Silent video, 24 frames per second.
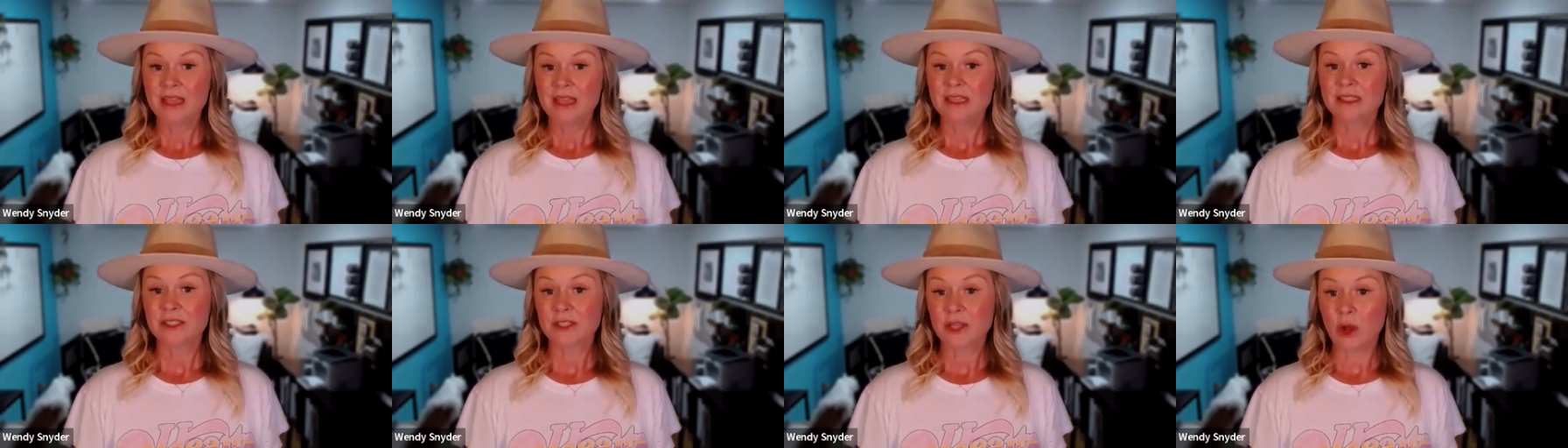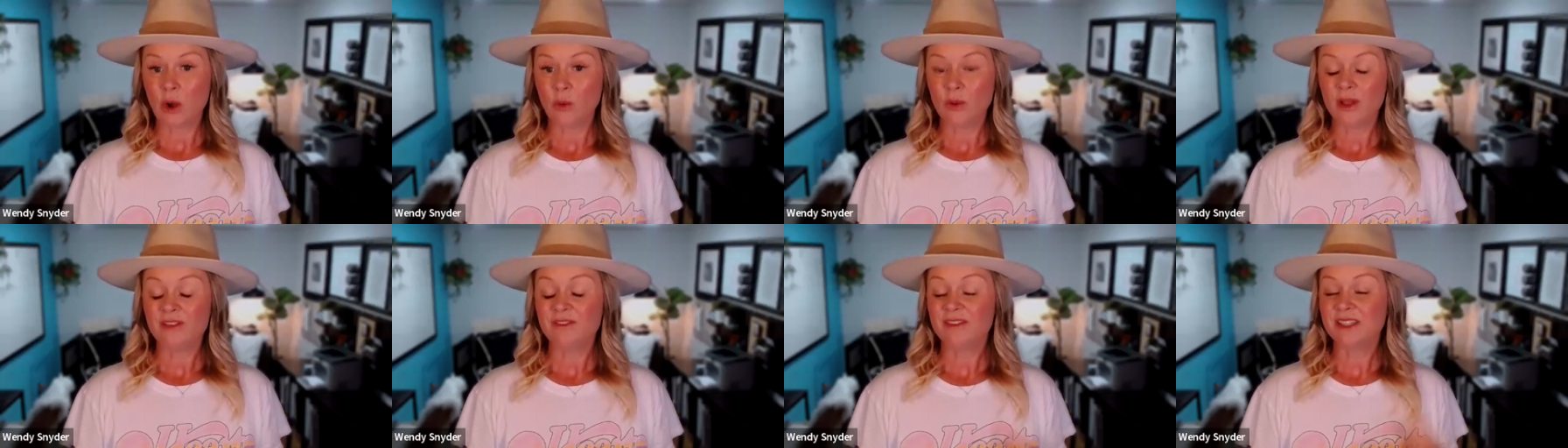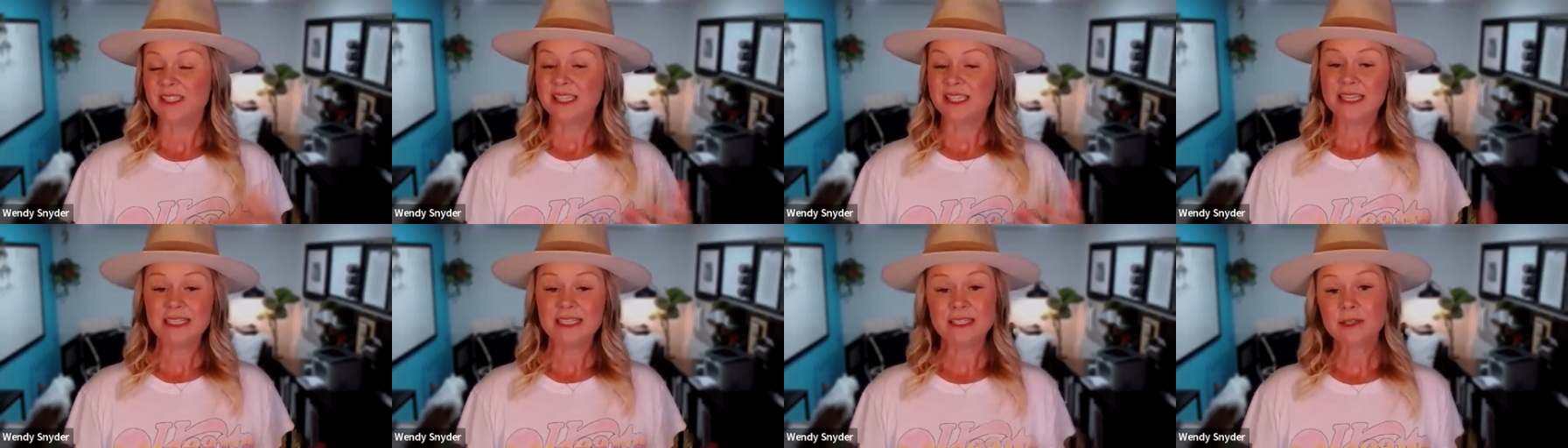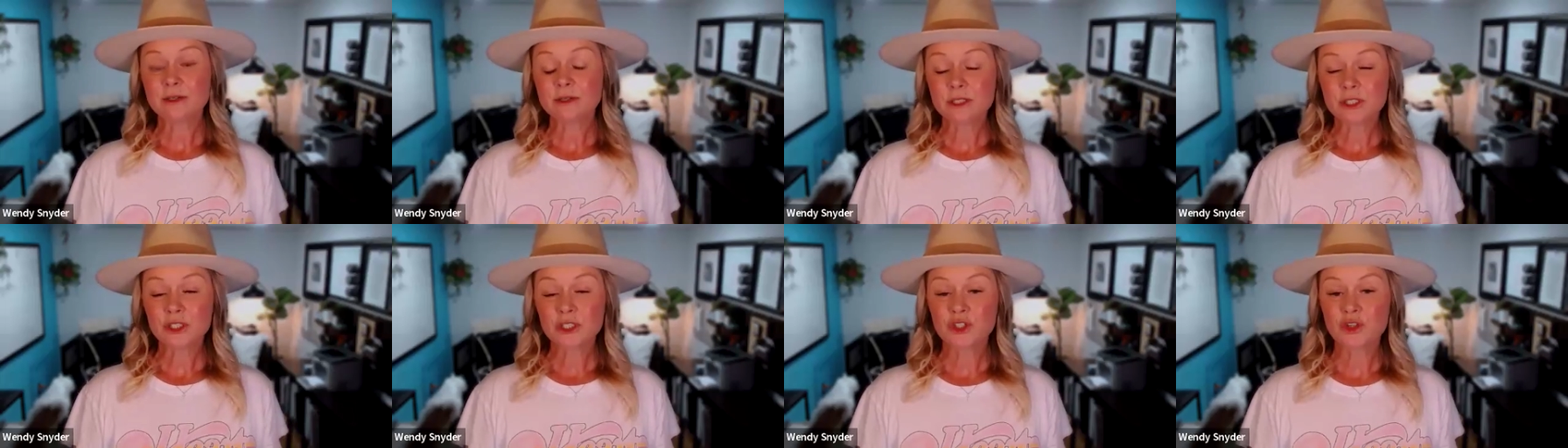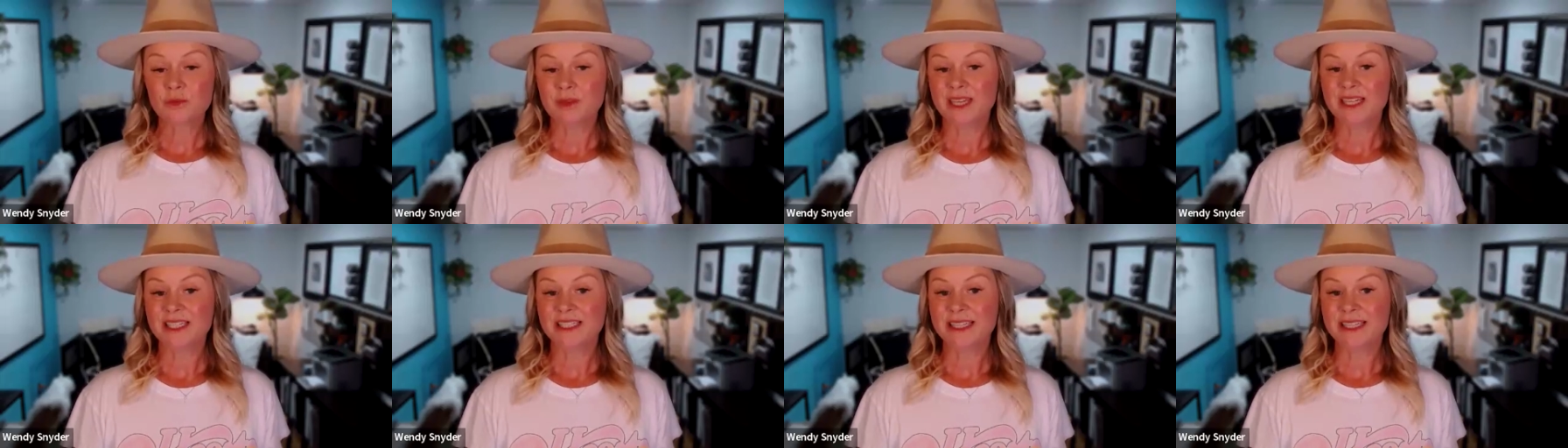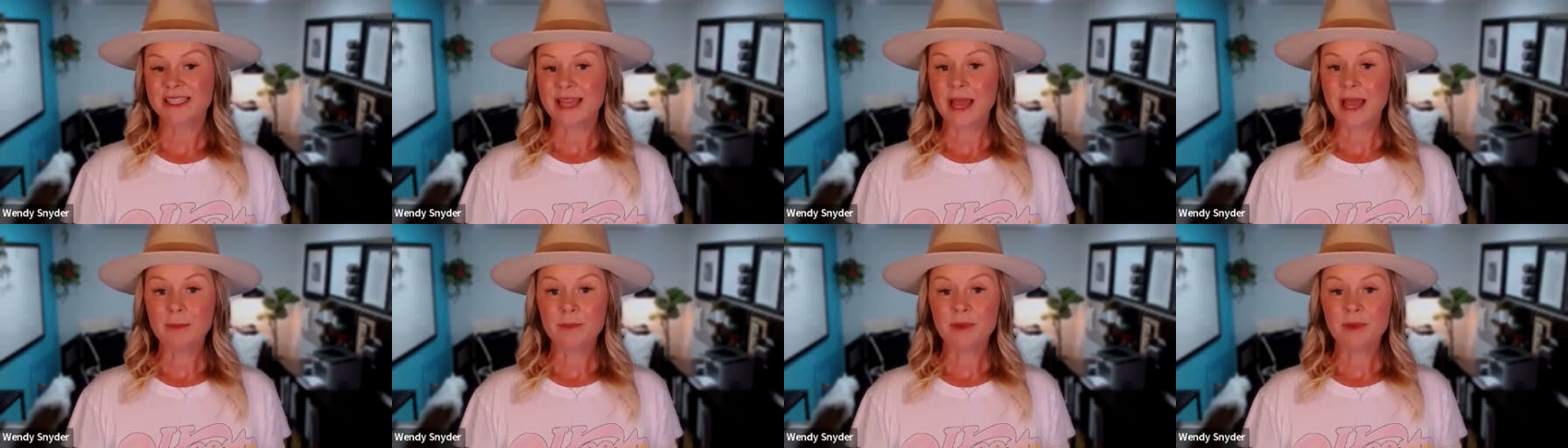So if it's easier to shoot me a
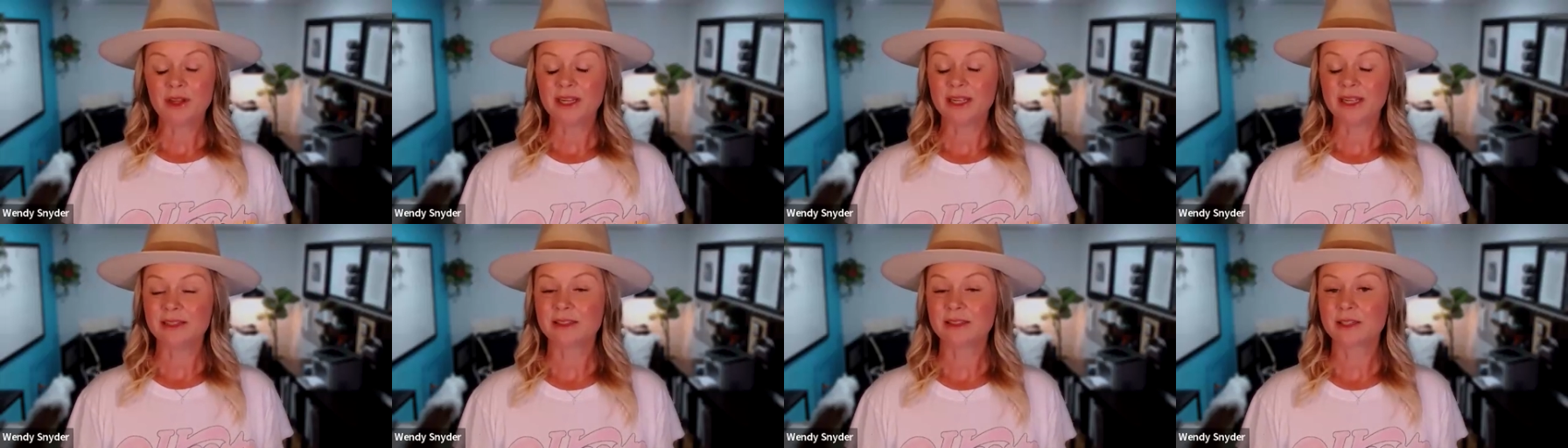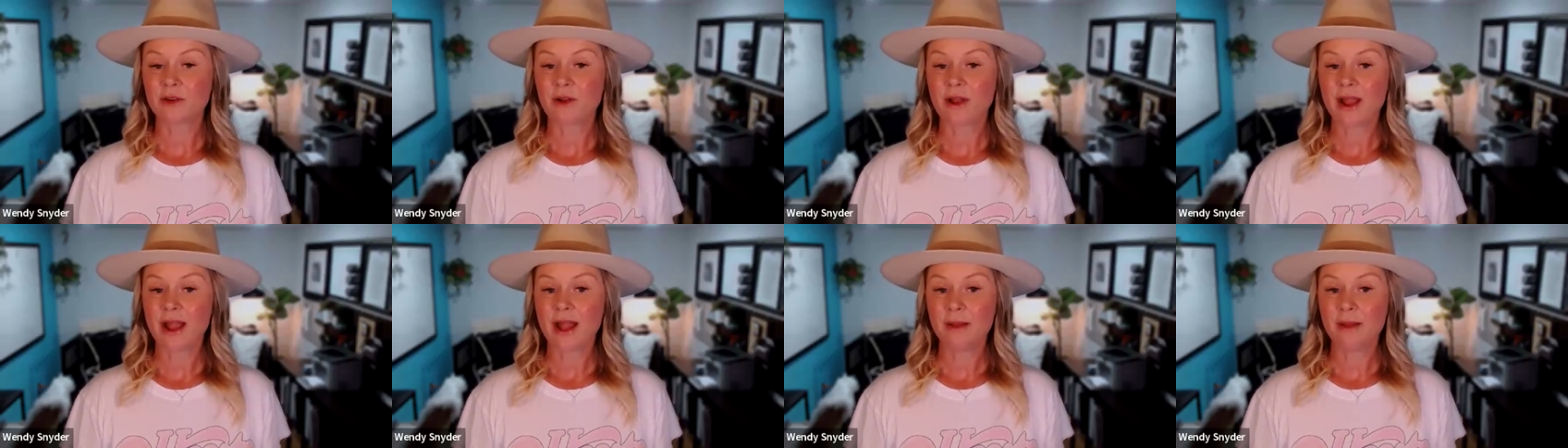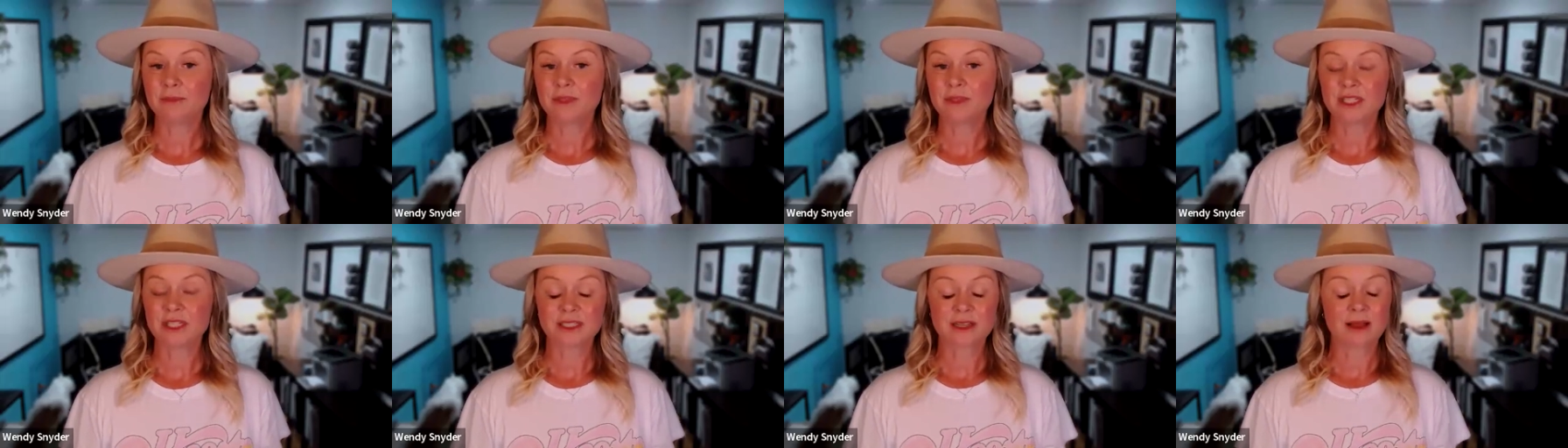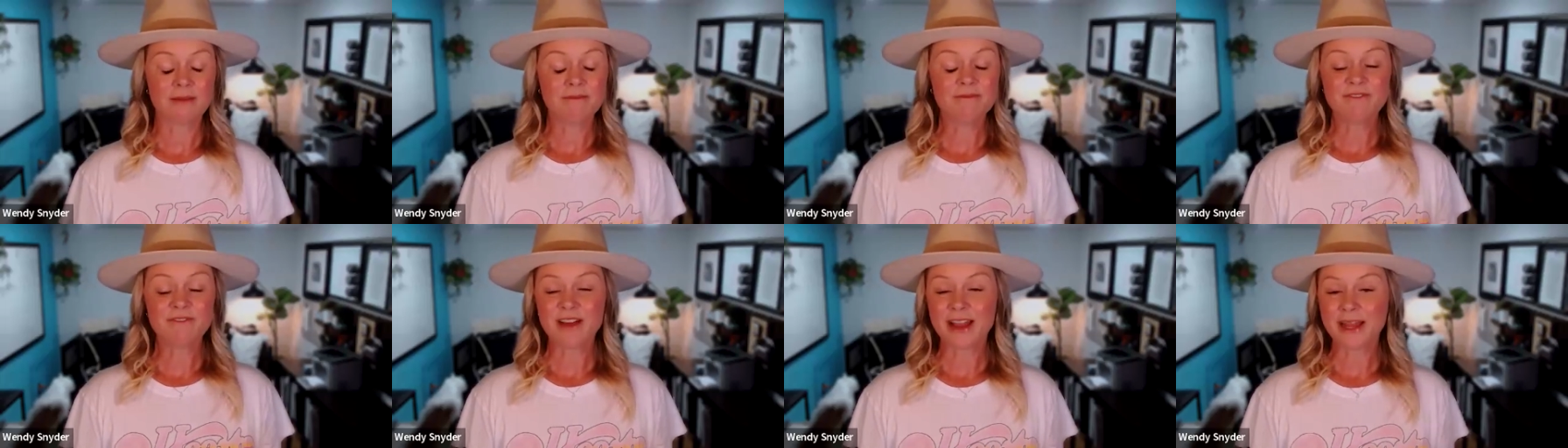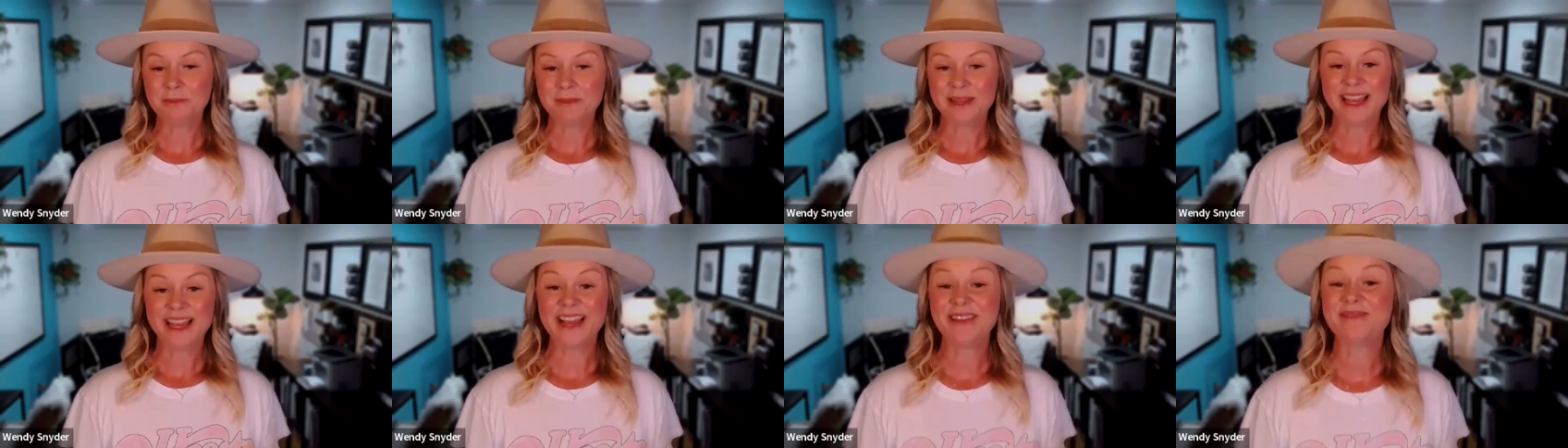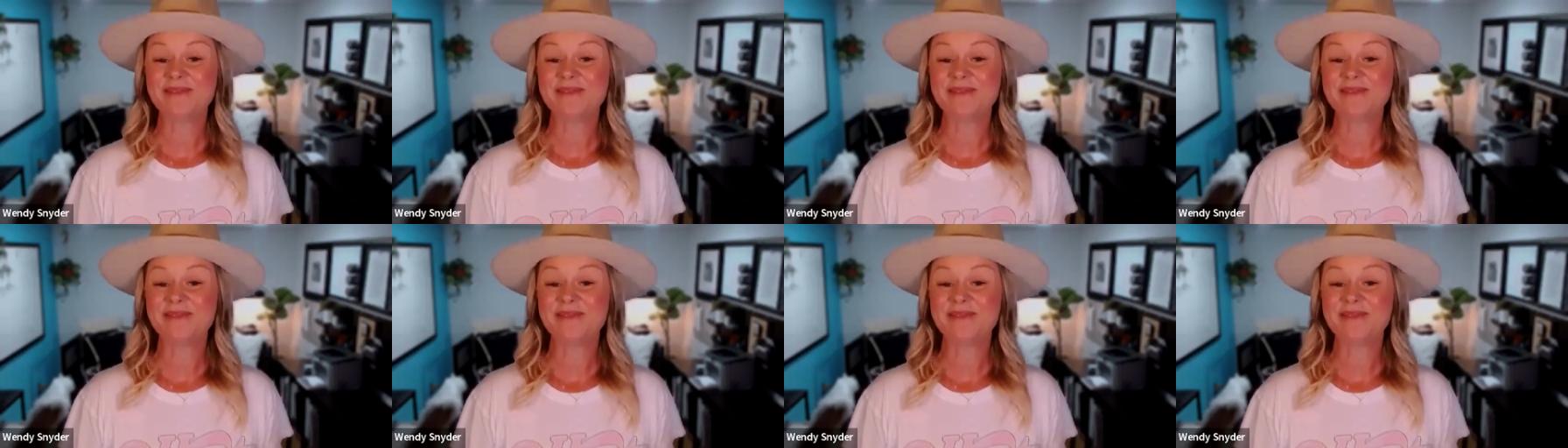DM on Instagram, just come find me.